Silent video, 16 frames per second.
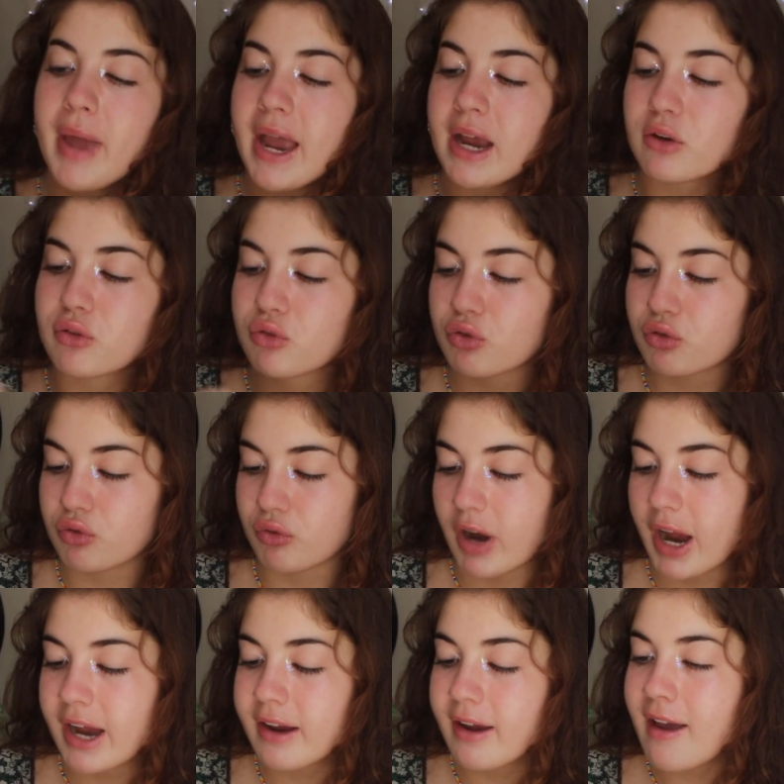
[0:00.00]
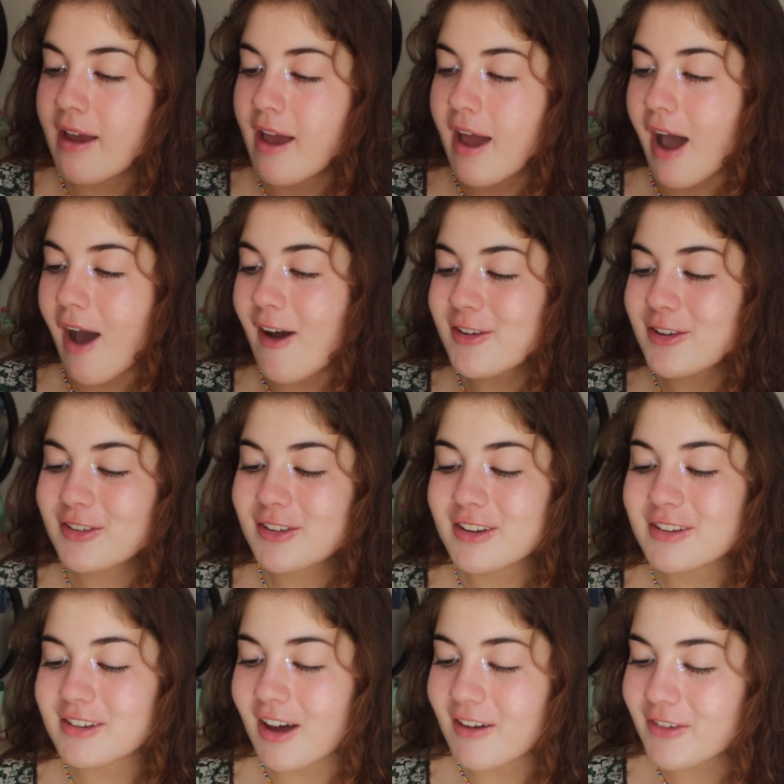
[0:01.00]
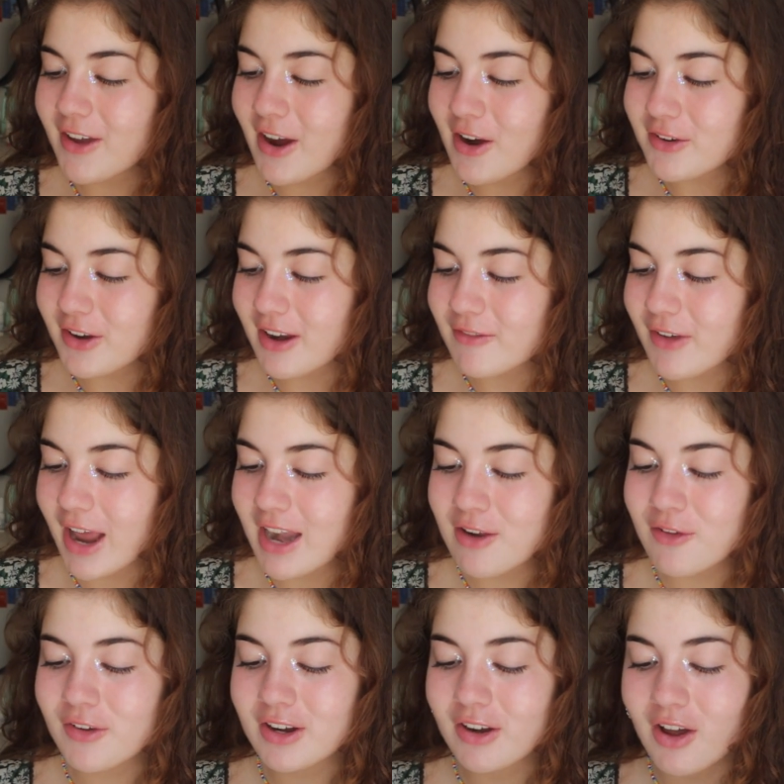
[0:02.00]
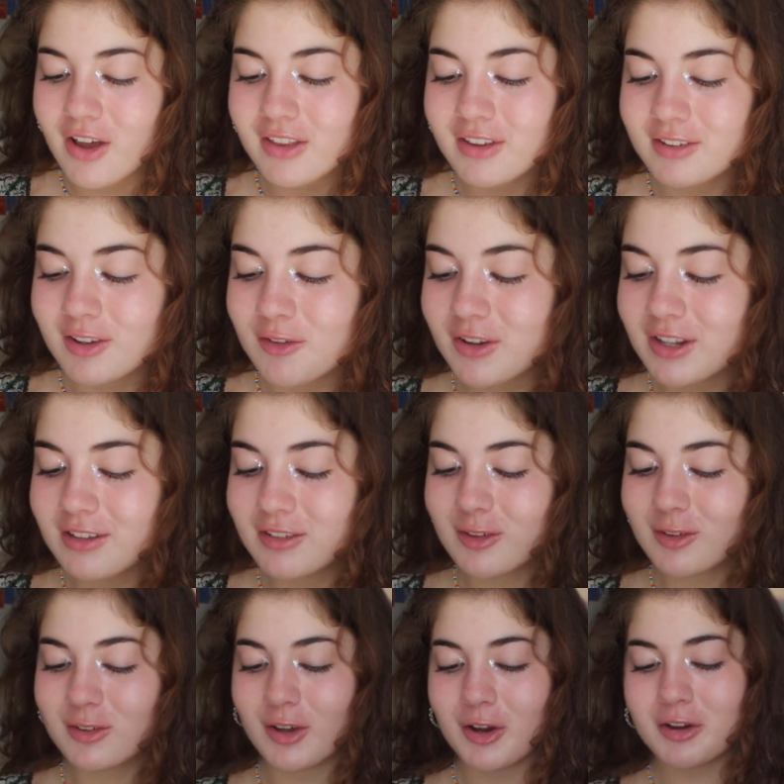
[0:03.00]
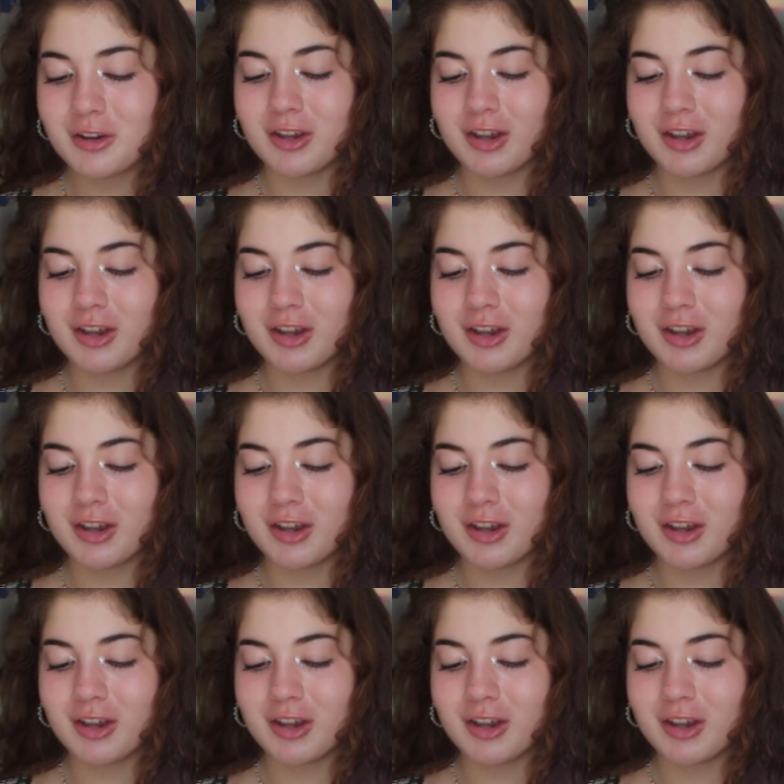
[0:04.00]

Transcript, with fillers: pink string I just love it I don't have anything like this I think this is so